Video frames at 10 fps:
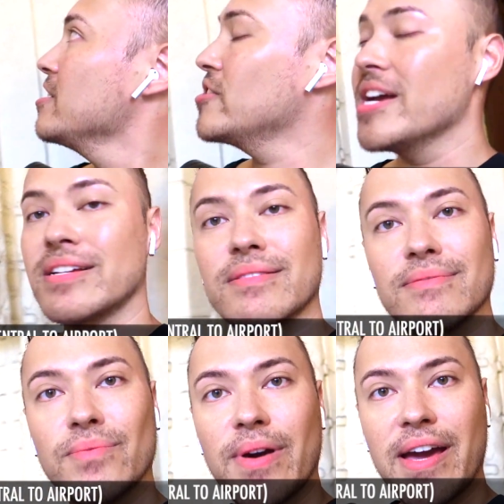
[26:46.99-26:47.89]
going to check
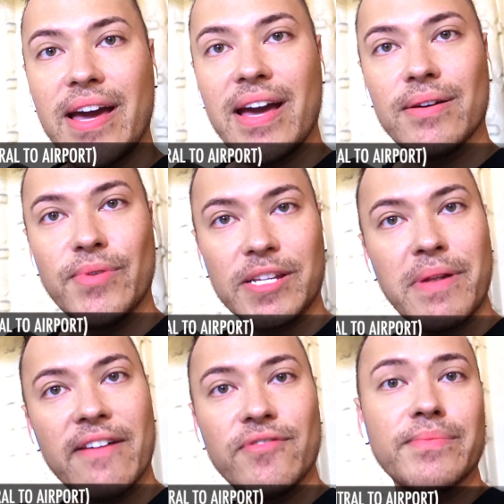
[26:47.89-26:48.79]
which
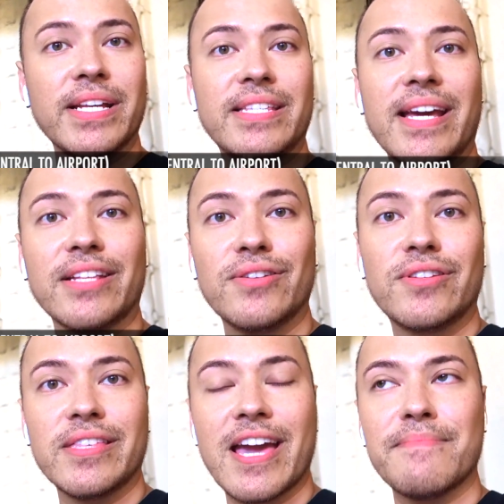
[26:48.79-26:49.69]
platform we need to get
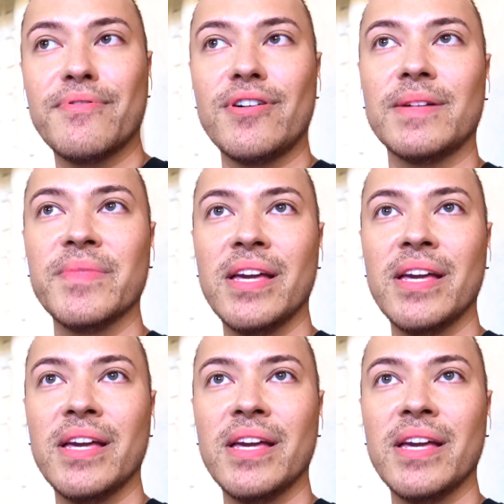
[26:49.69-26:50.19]
to the airport.